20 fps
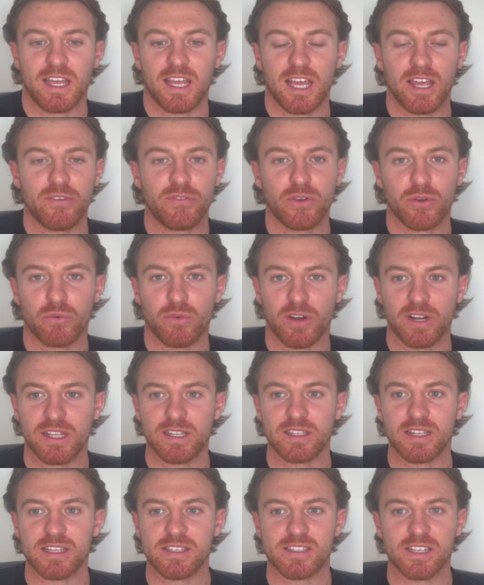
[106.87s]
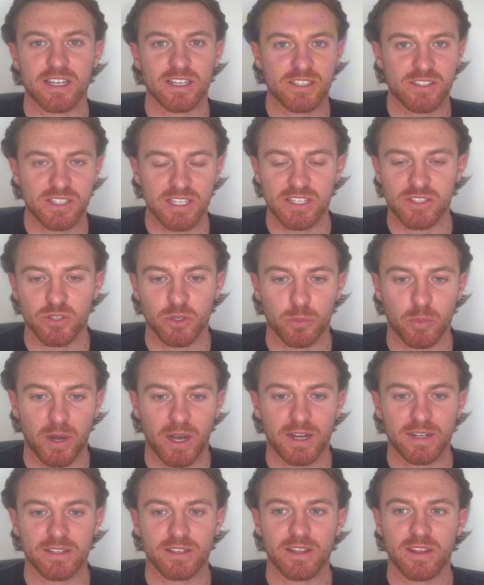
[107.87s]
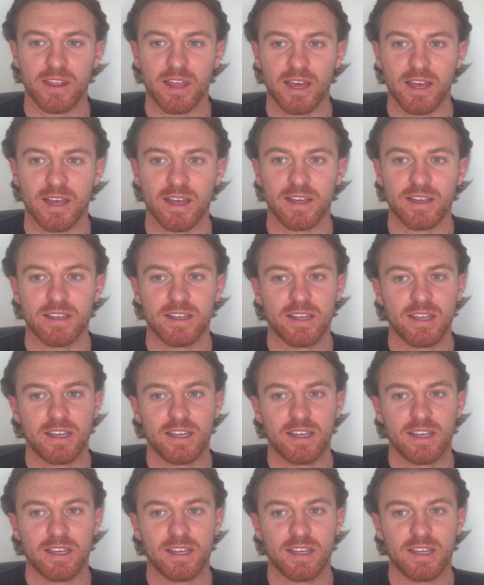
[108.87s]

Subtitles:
if you're running, let's say, a seasonal brand that,